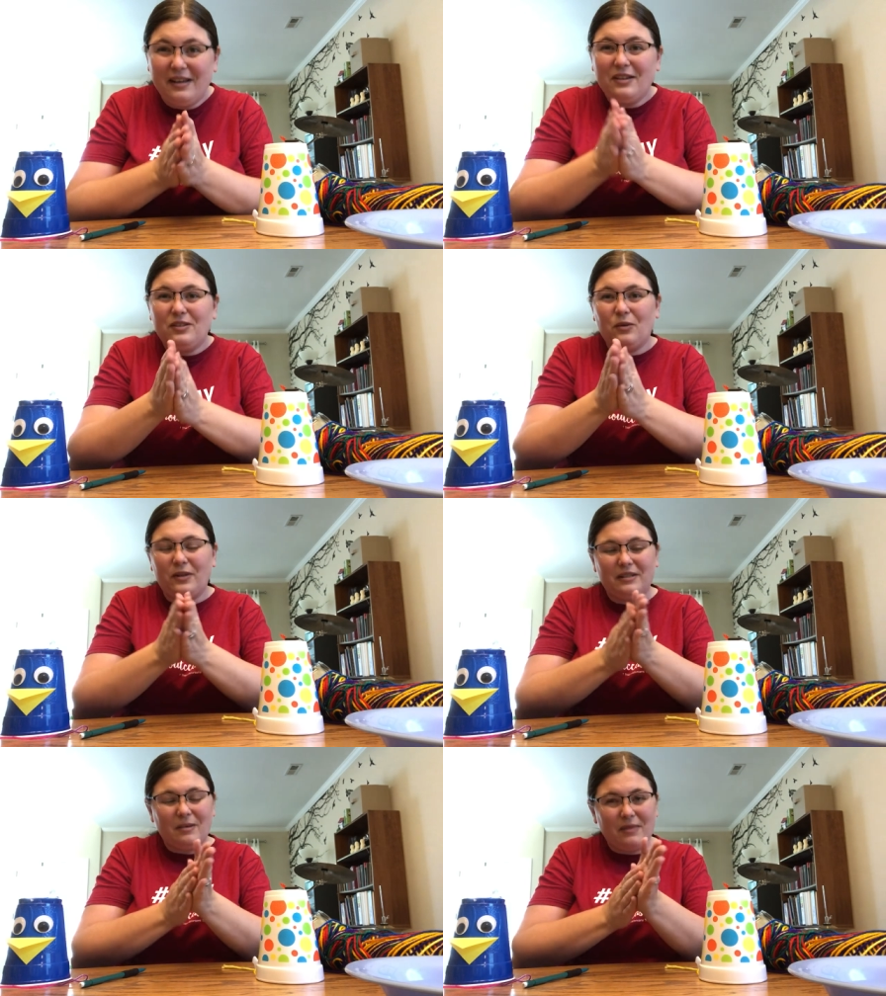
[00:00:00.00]
So
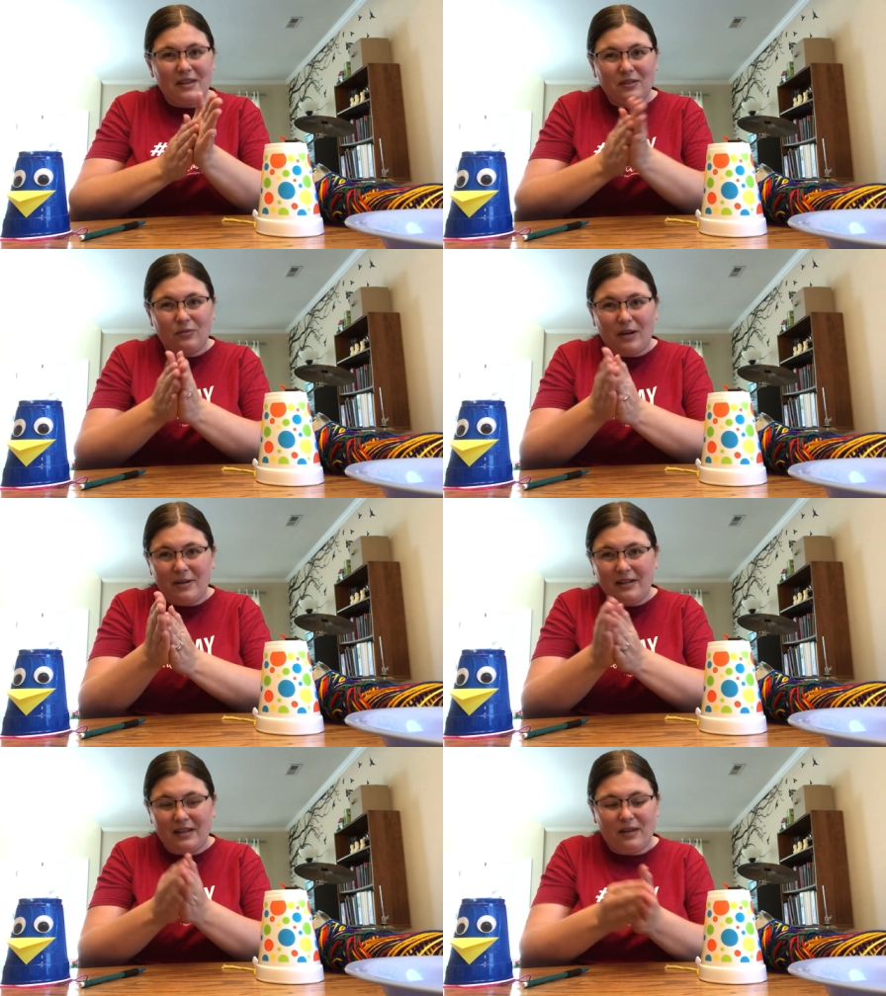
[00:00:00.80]
when something is
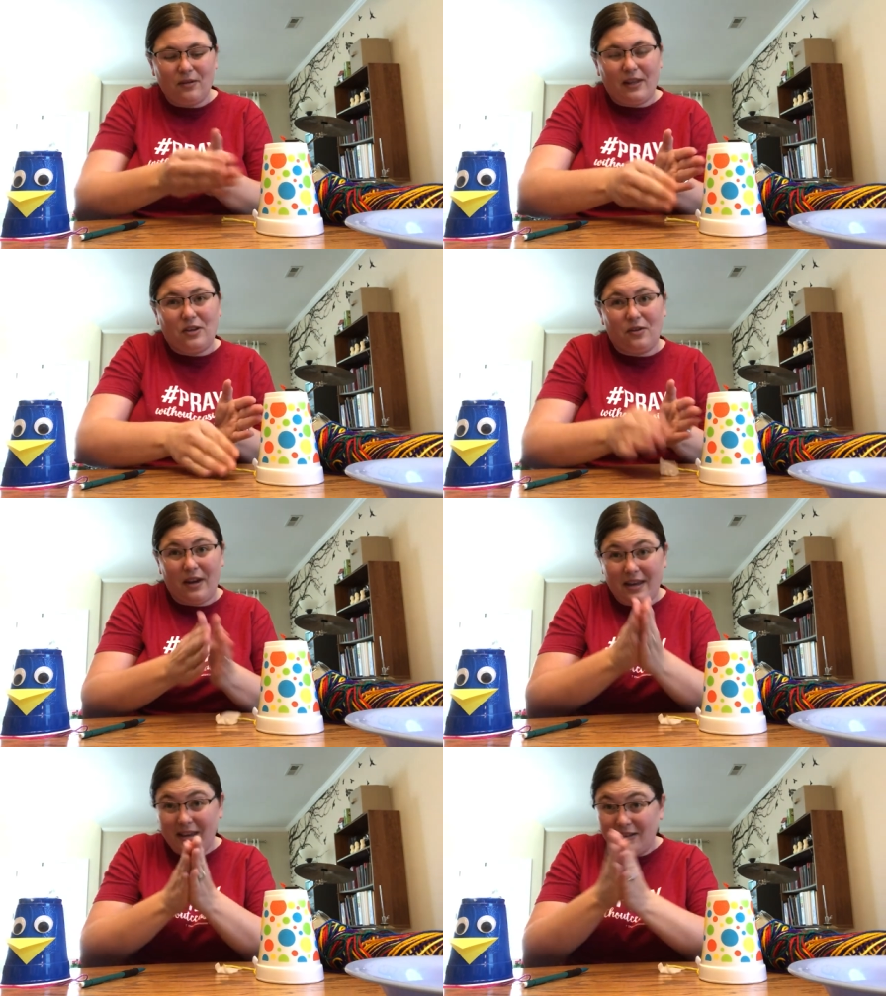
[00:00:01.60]
rubbing together like your
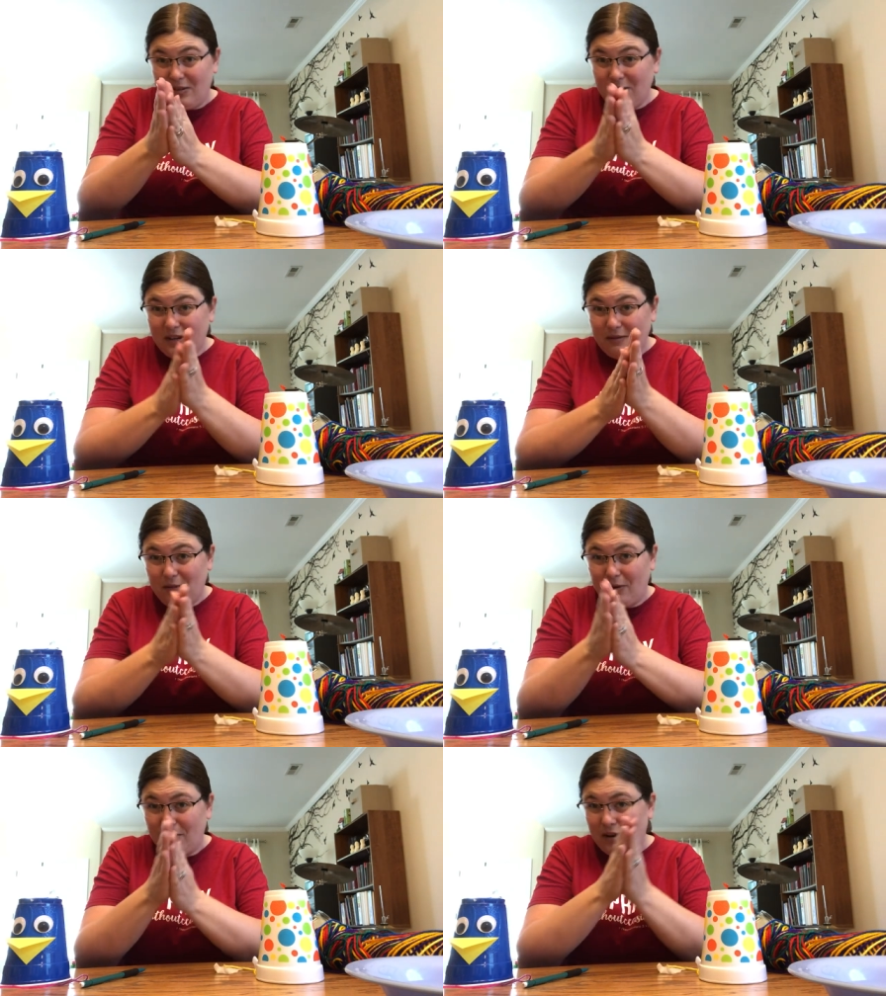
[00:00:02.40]
hands, you can even
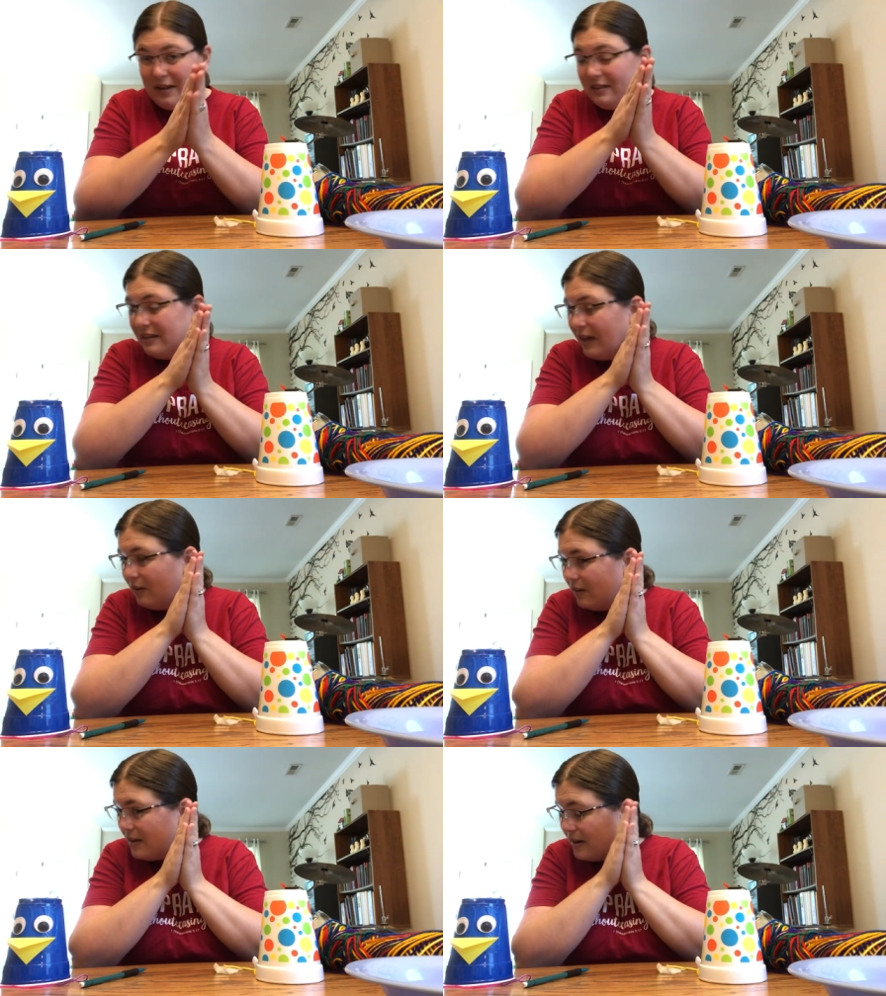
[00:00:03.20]
rub your hands together
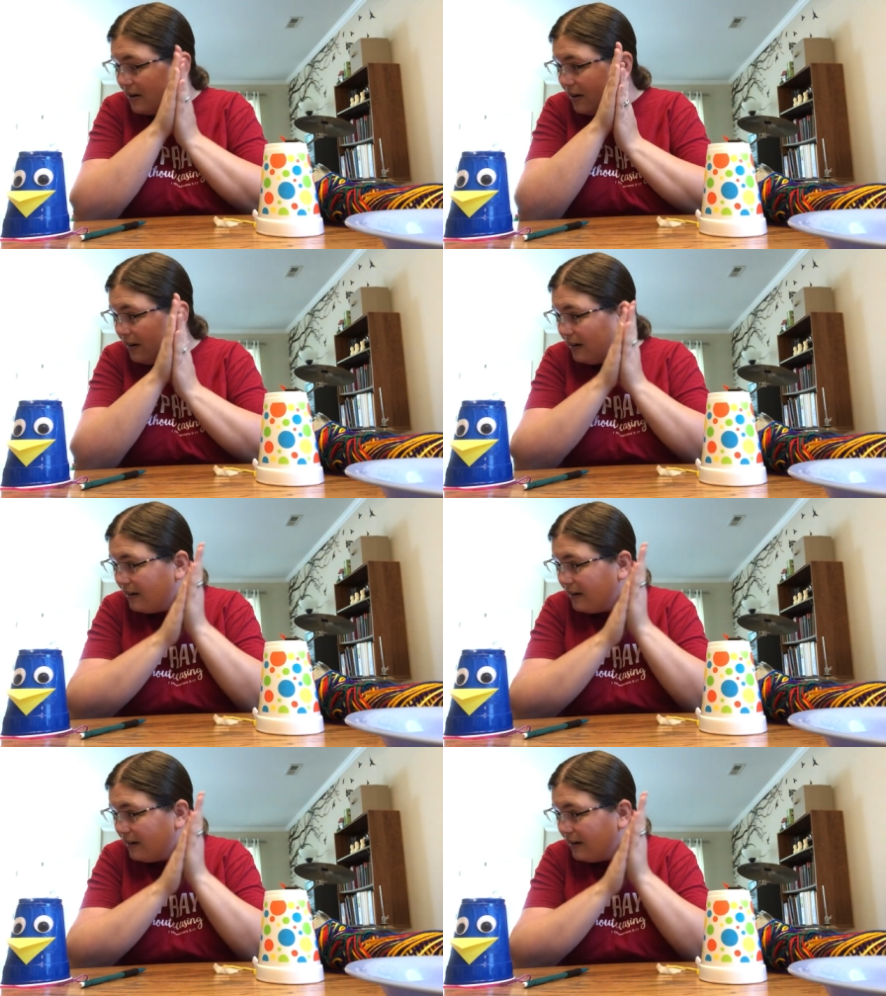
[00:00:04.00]
and hear.